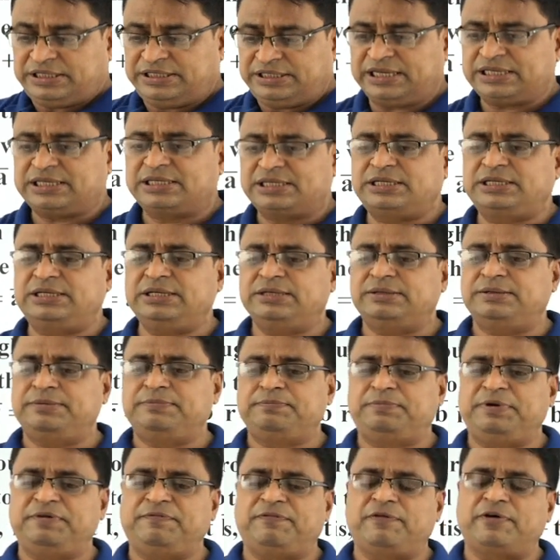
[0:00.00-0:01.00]
Just
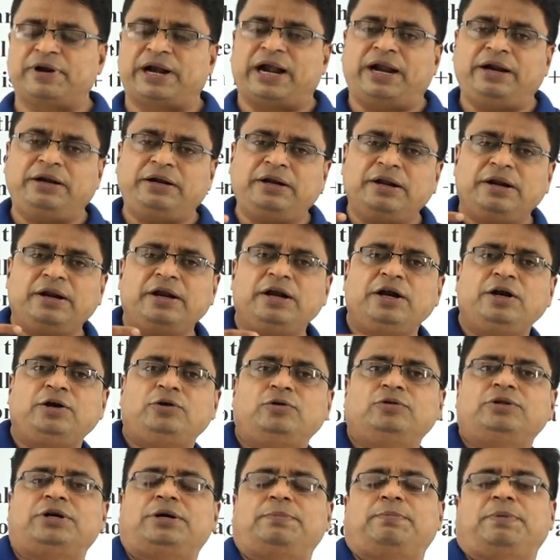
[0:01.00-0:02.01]
before entering
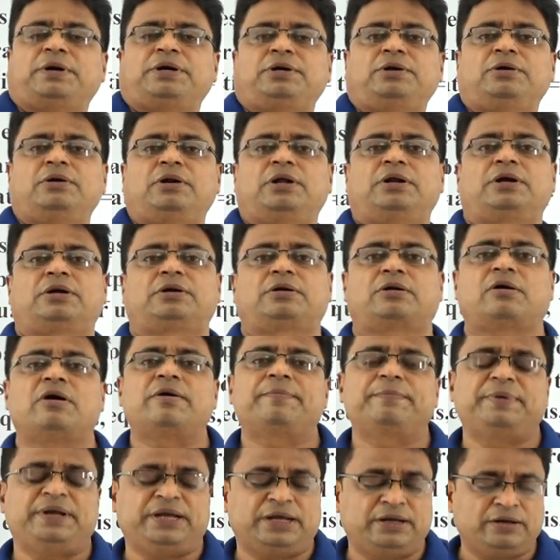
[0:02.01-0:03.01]
into that particular
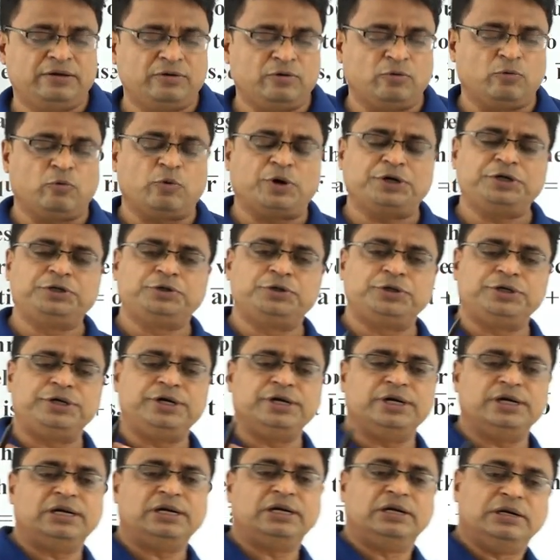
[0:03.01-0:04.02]
topic, one
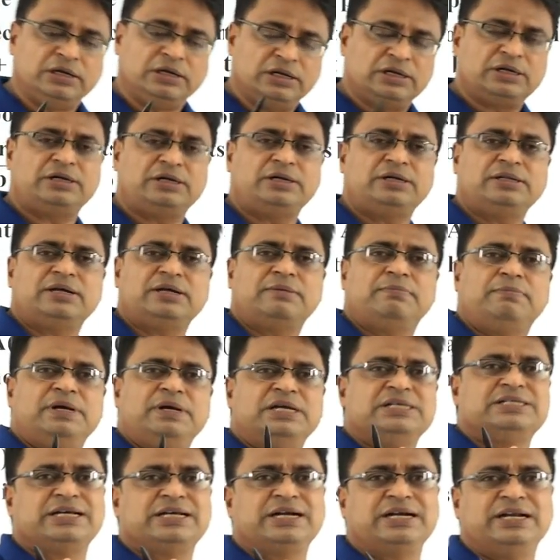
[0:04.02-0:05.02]
should learn the
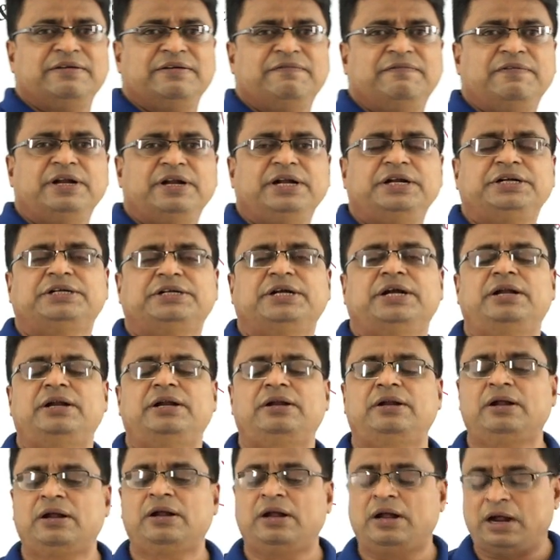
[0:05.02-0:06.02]
basic
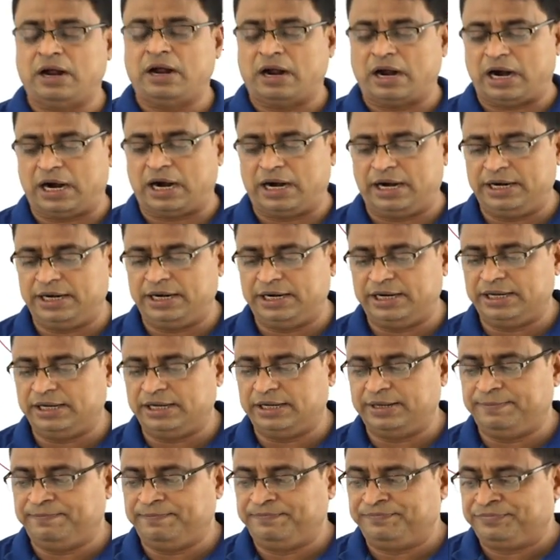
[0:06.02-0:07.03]
definition and
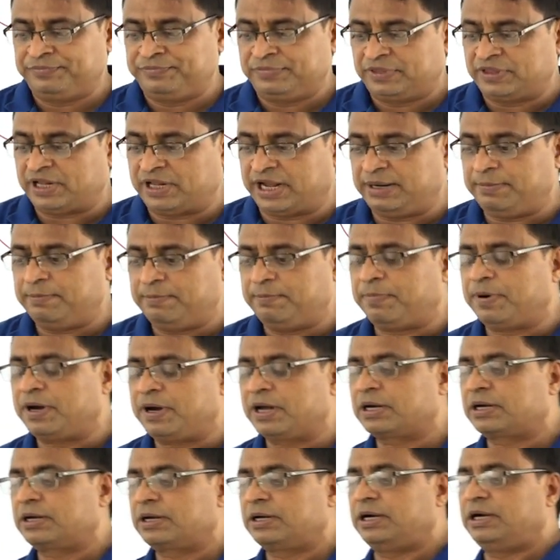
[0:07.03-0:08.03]
the
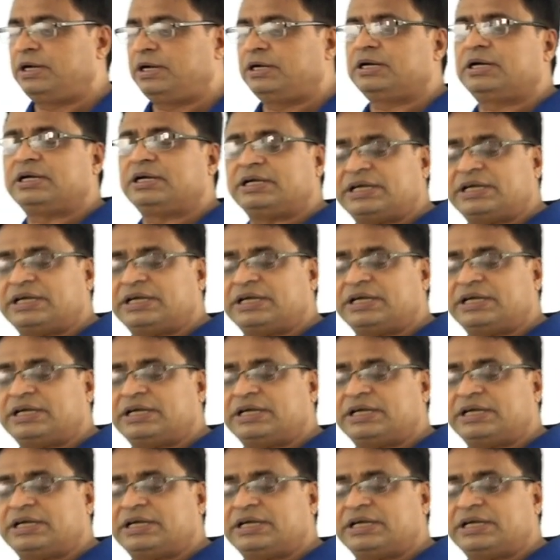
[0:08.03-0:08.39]
important